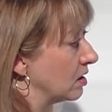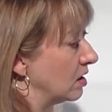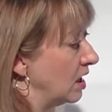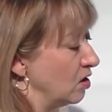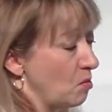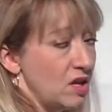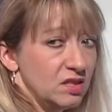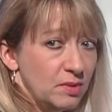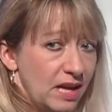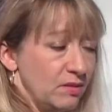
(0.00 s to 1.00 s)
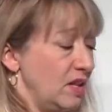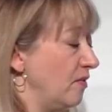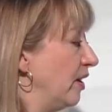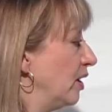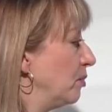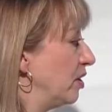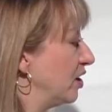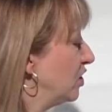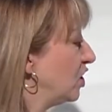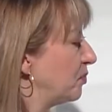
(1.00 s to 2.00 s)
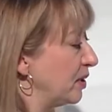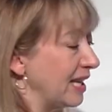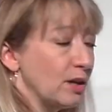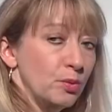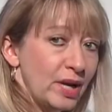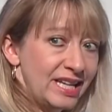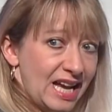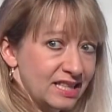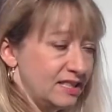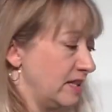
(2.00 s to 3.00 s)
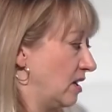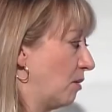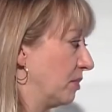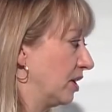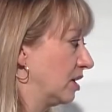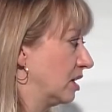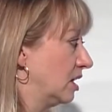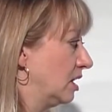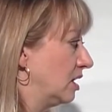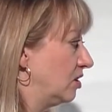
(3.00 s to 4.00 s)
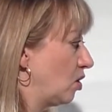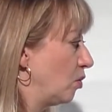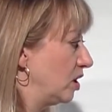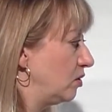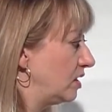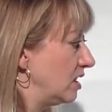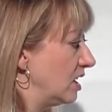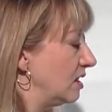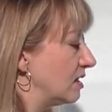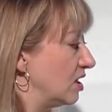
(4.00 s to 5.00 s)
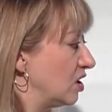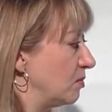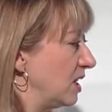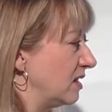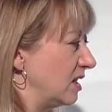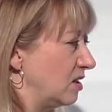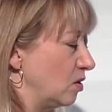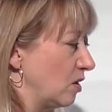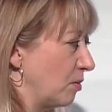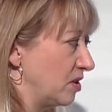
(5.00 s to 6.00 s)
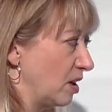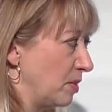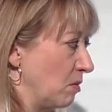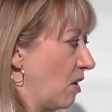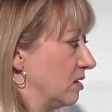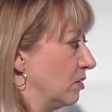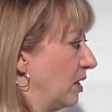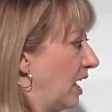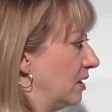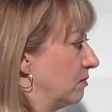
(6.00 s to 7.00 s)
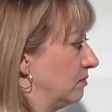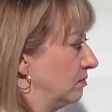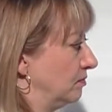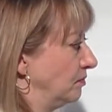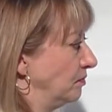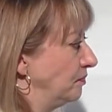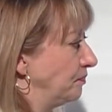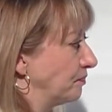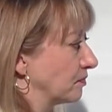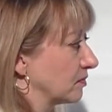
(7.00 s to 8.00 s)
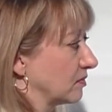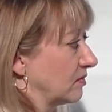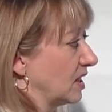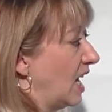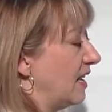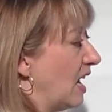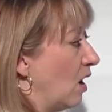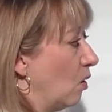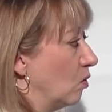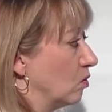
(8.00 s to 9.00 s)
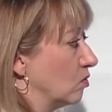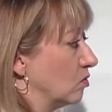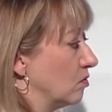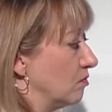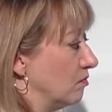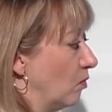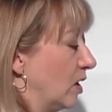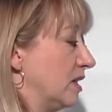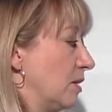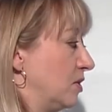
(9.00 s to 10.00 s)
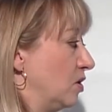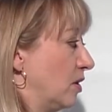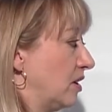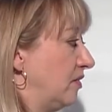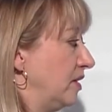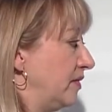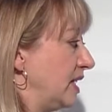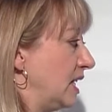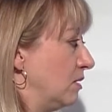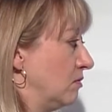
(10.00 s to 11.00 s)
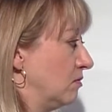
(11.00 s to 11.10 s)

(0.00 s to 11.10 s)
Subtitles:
and you're multiplying with that variable, you're just putting it right next to the number. So when you see this, it just means these 2 numbers are being multiplied. And now 1 times 250